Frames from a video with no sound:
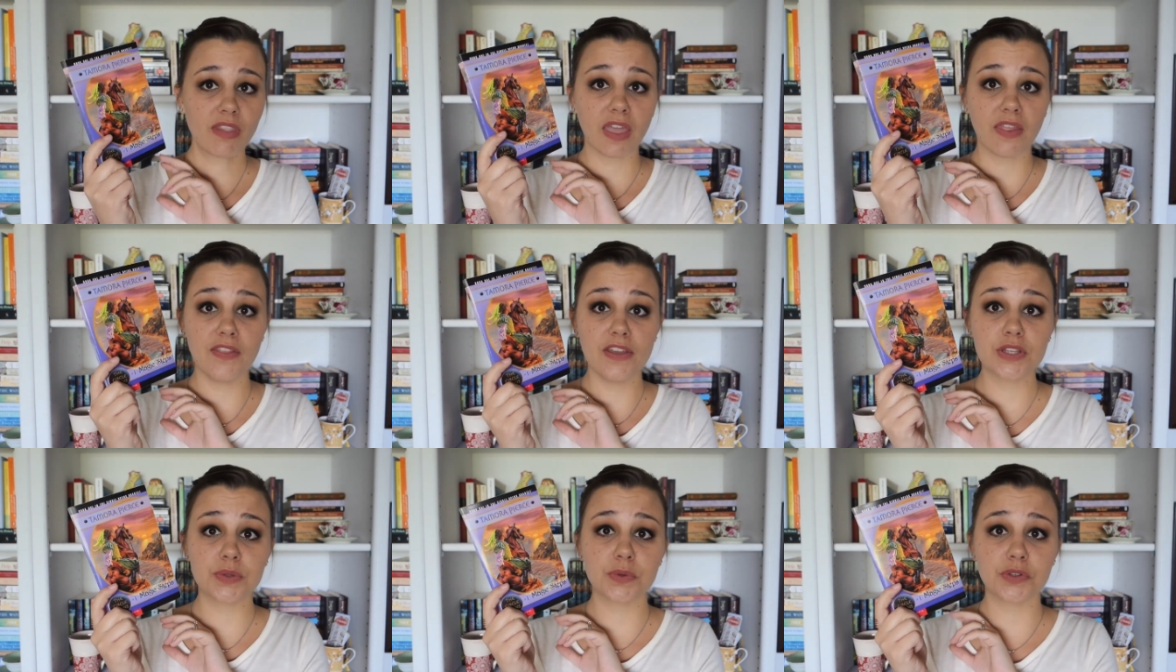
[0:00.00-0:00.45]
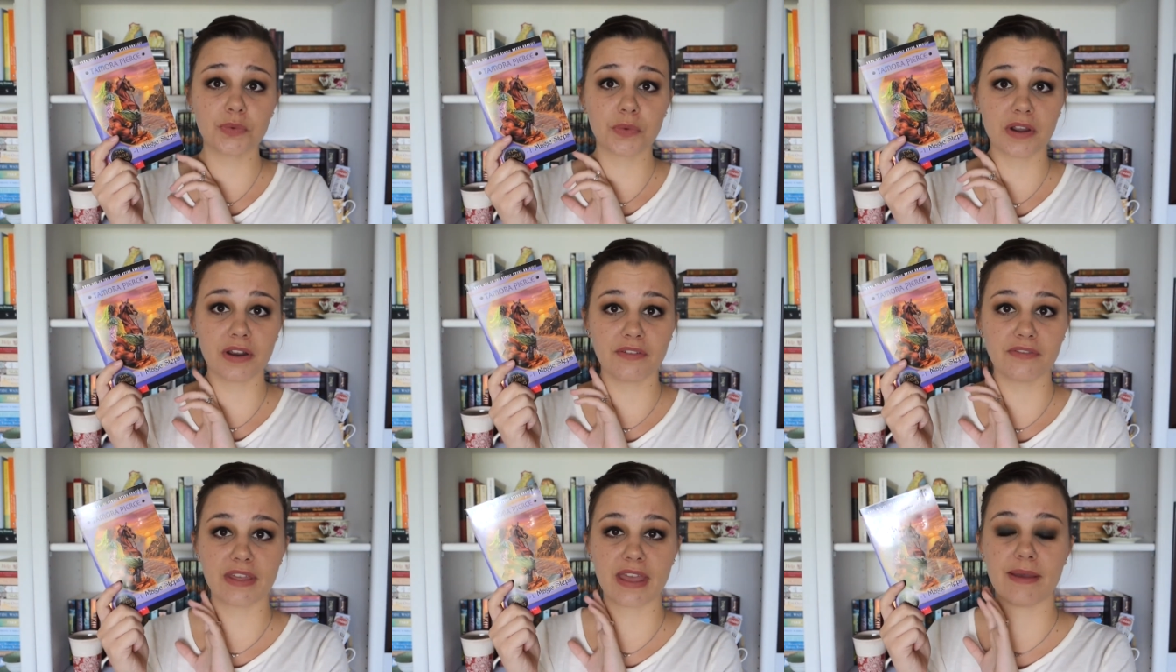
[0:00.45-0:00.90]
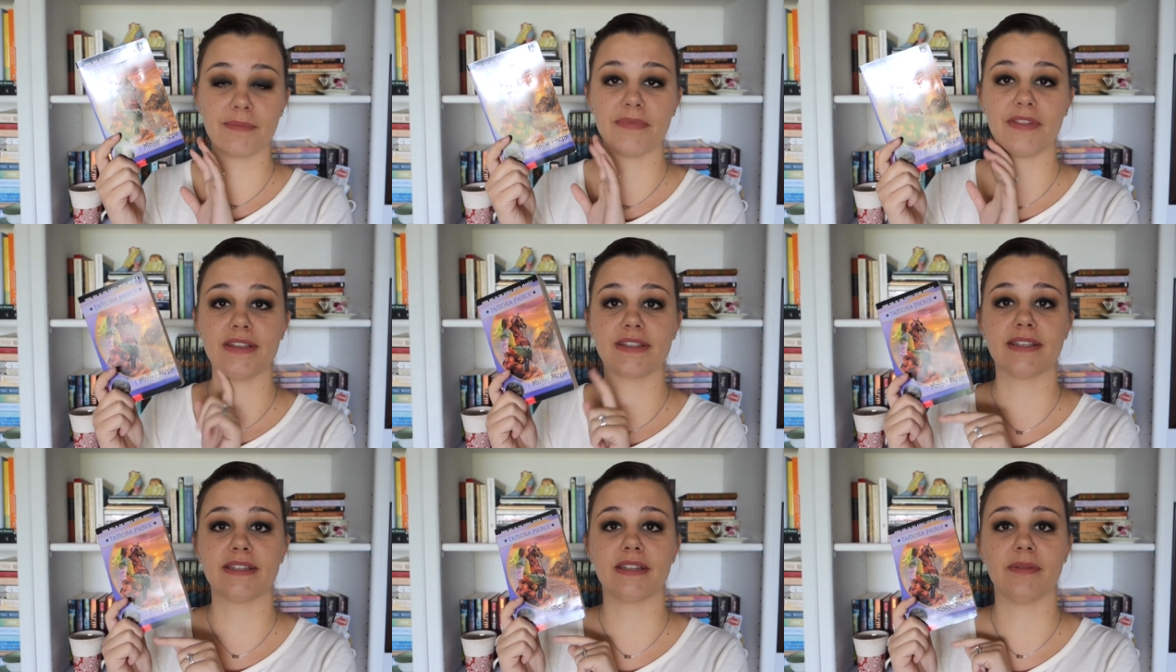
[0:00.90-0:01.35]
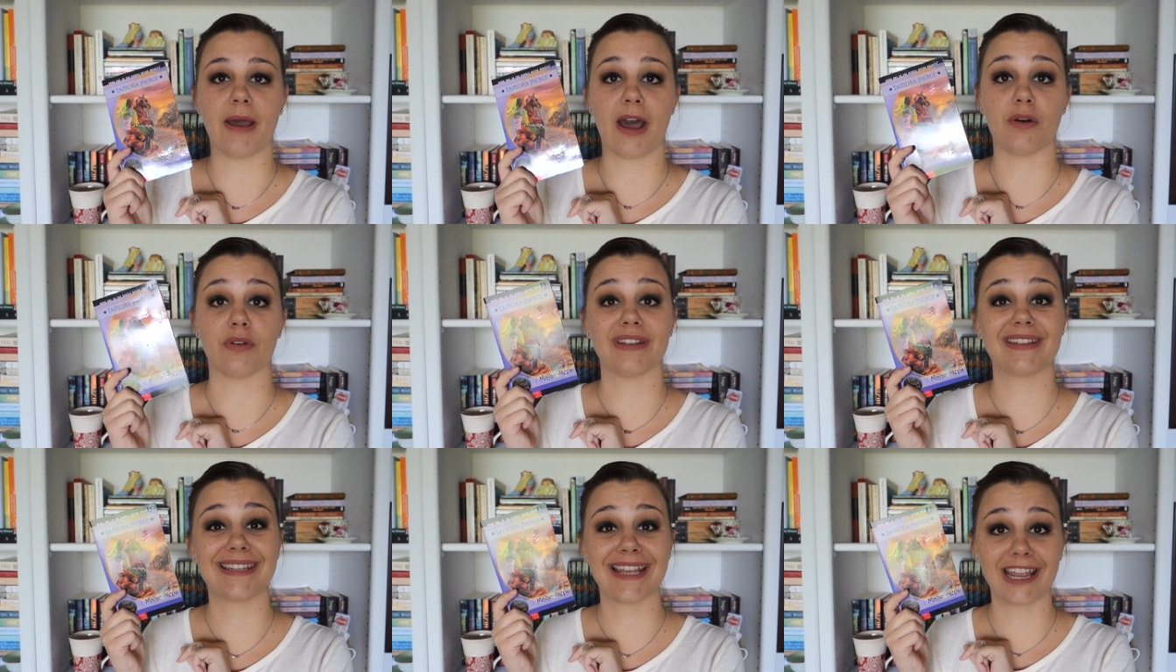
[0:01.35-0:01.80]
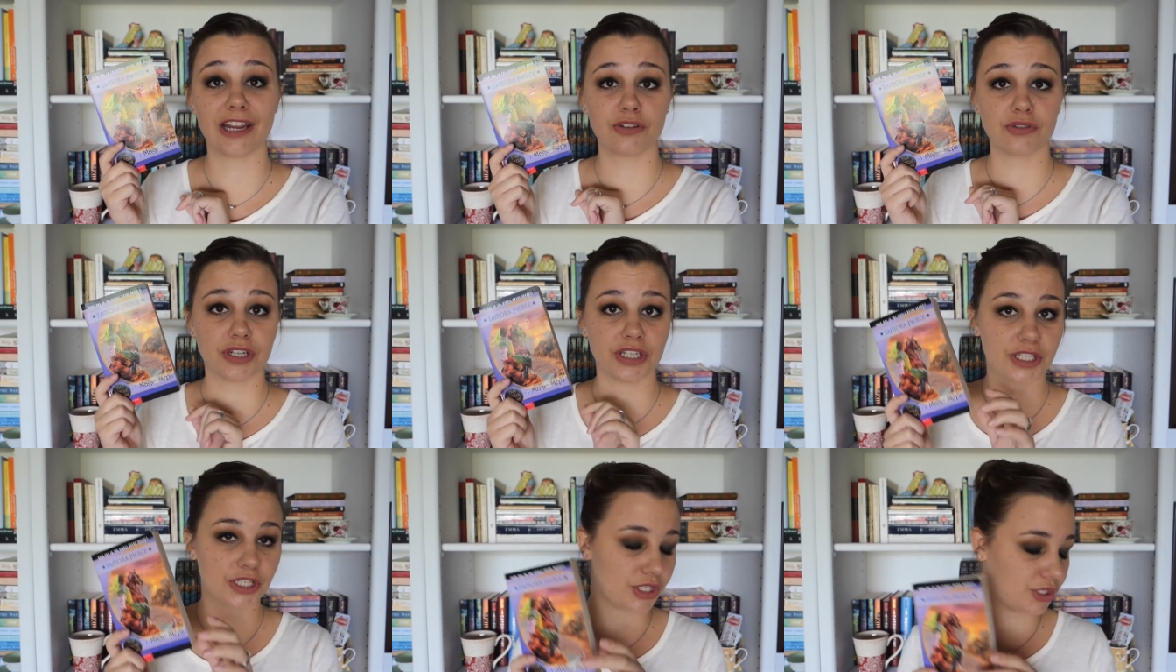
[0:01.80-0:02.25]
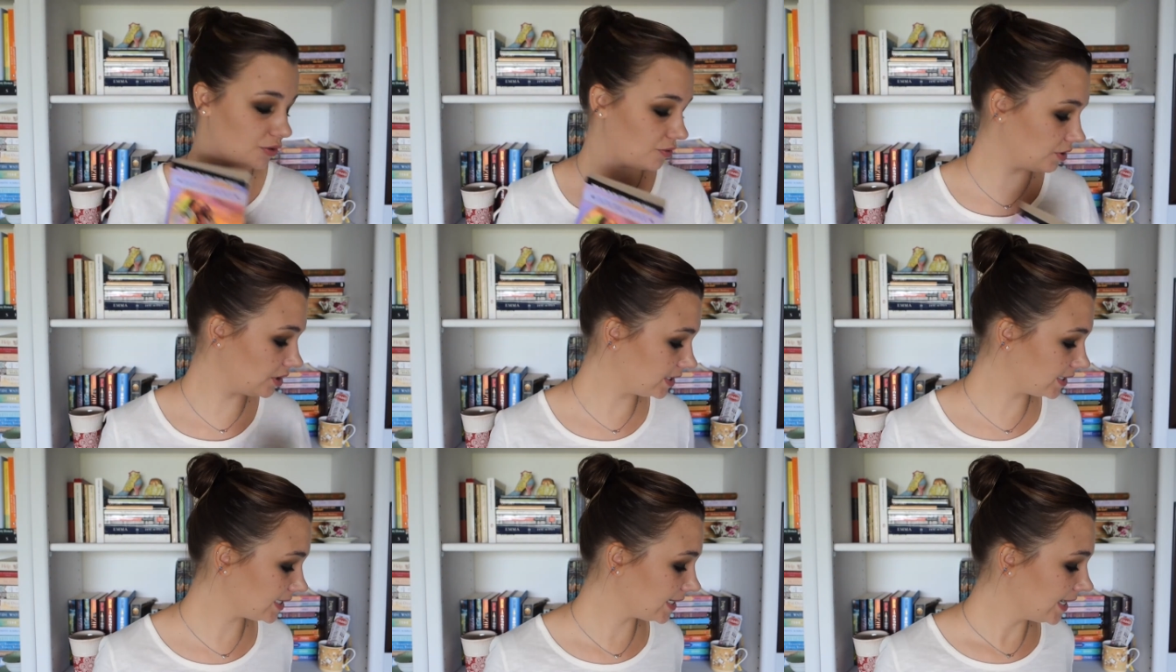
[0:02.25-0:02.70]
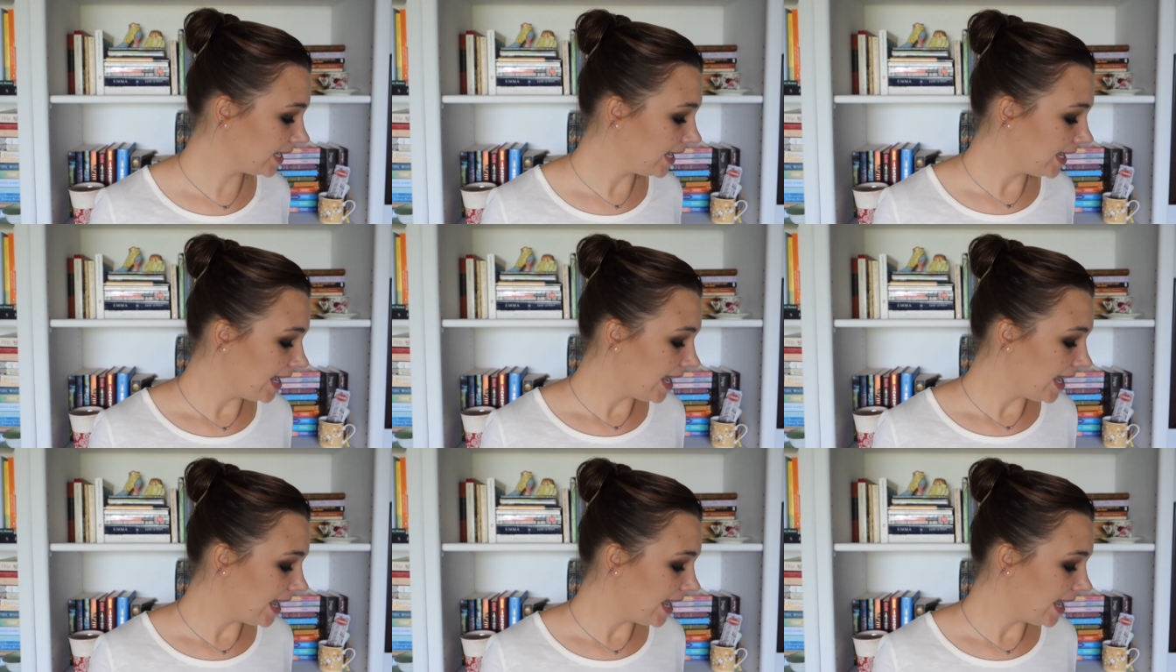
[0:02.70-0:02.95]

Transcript: this was one of them. This is about Sandry's student.